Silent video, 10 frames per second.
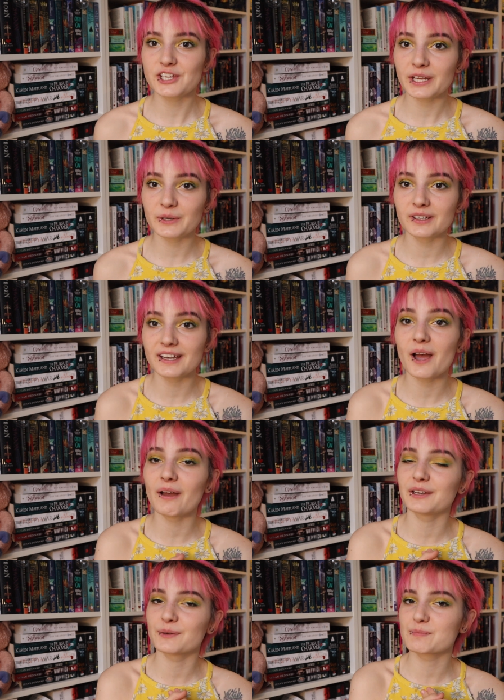January now.
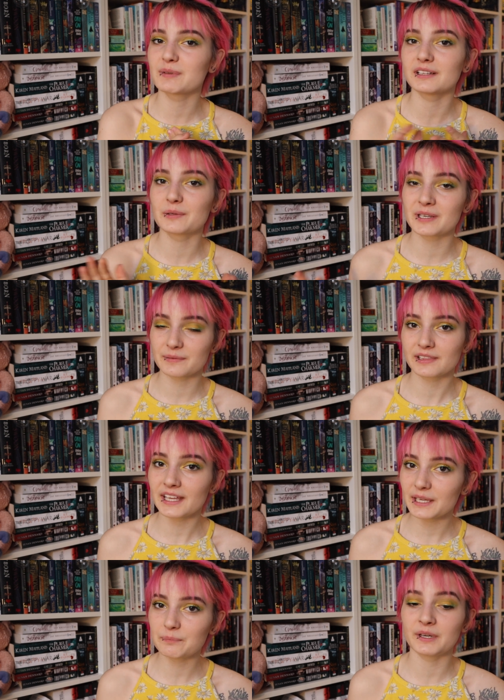I know it's been a little bit
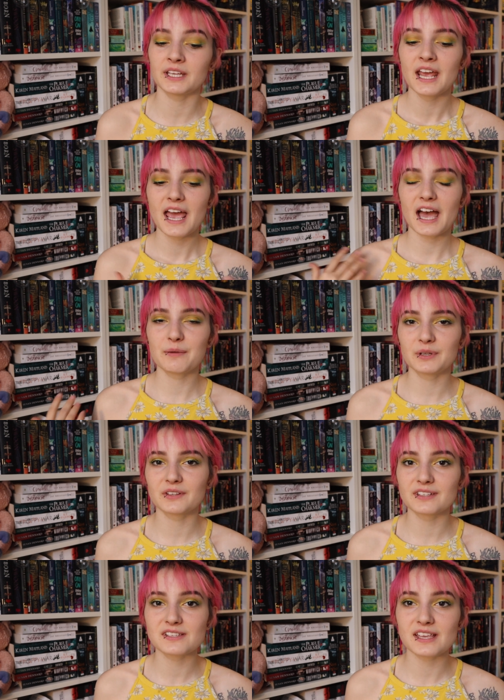late, but I've been
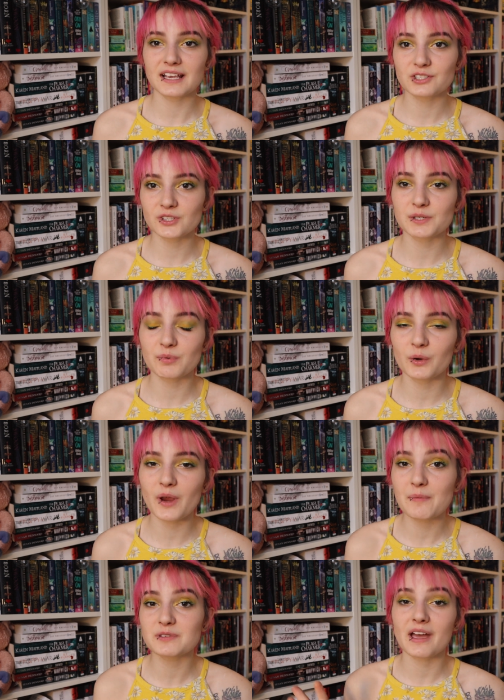on this exchange
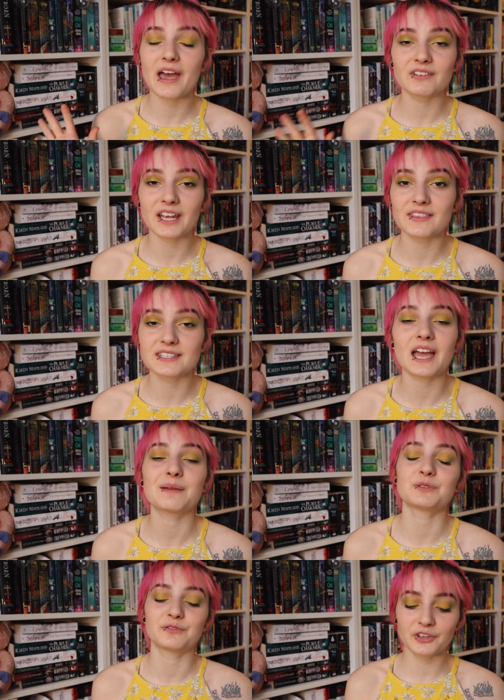program, so I haven't had the
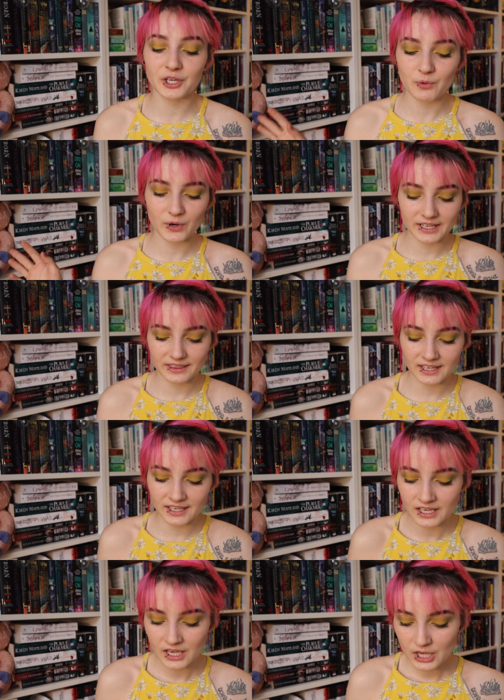time to film or
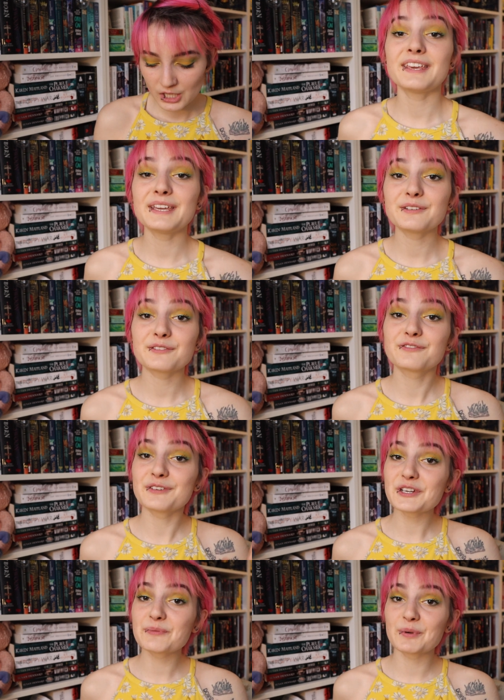anything. The
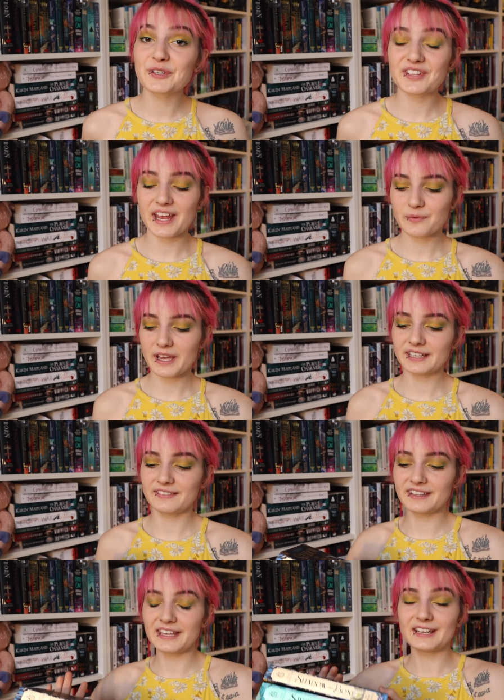first books that I read
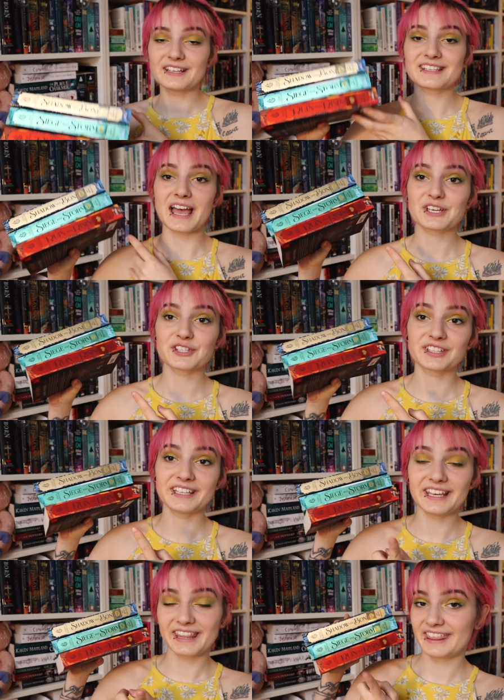in the year is
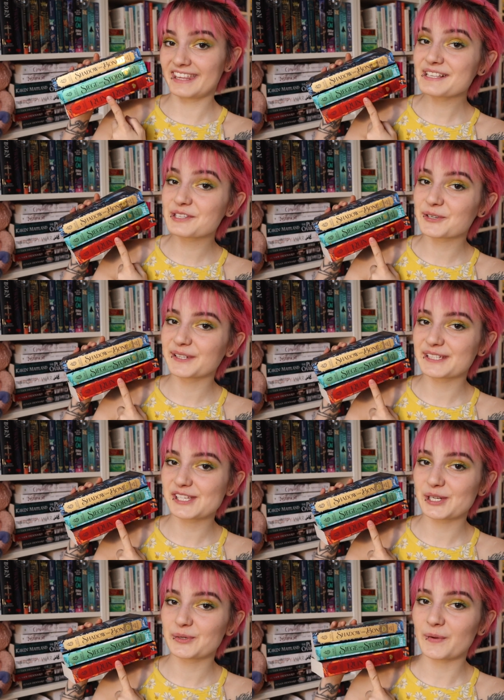actually this
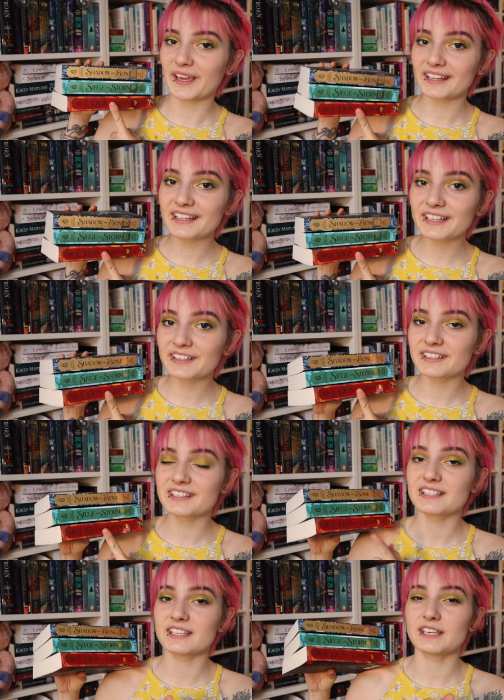trilogy right here.
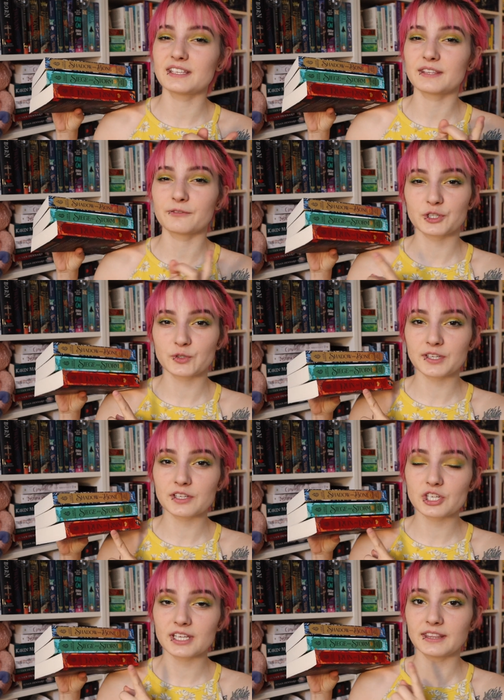This is the first
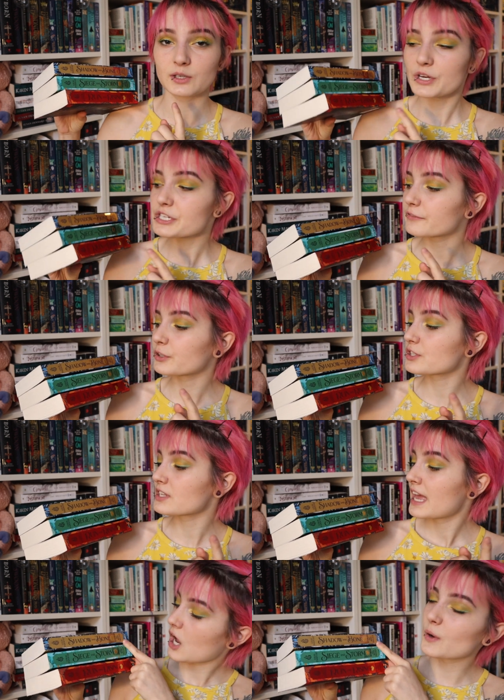trilogy in the
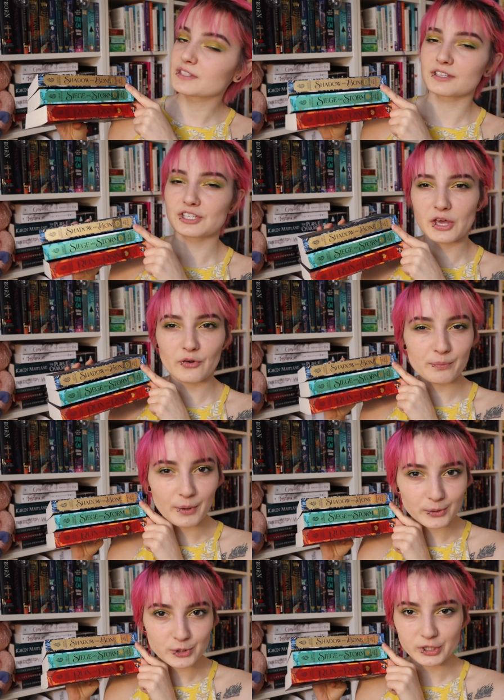Grishaverse. Oh, it's the Shadow and
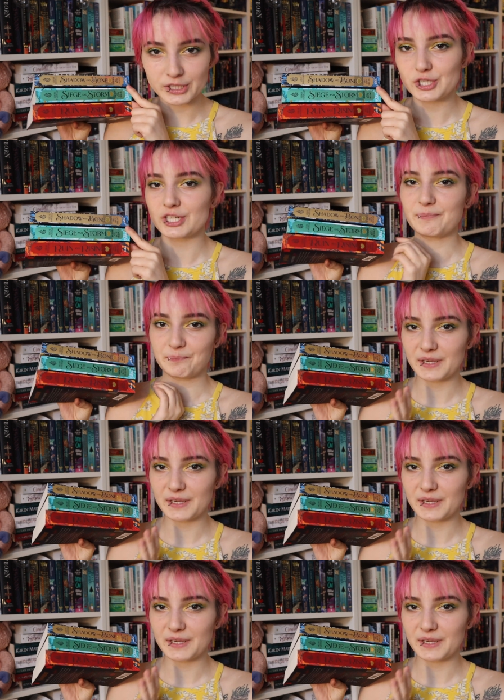Bone trilogy